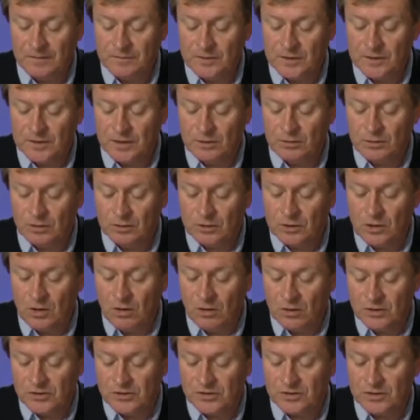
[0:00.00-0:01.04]
the total
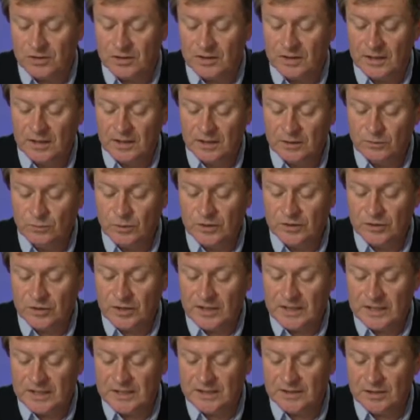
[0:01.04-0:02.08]
cost, which
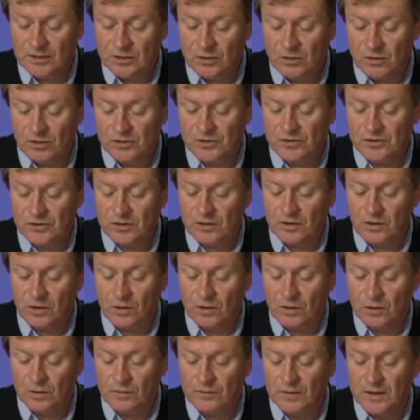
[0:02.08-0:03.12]
is the cost
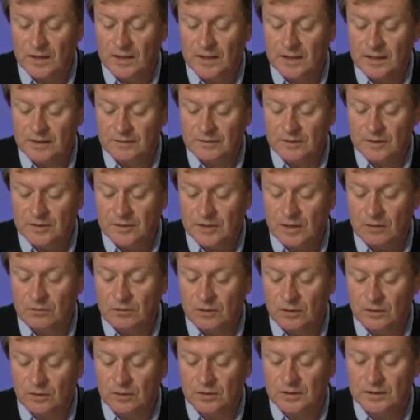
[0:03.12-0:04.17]
of the
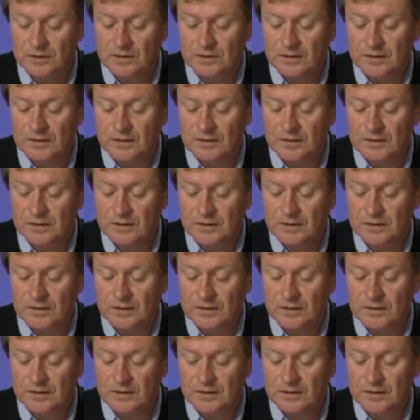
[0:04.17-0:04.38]
total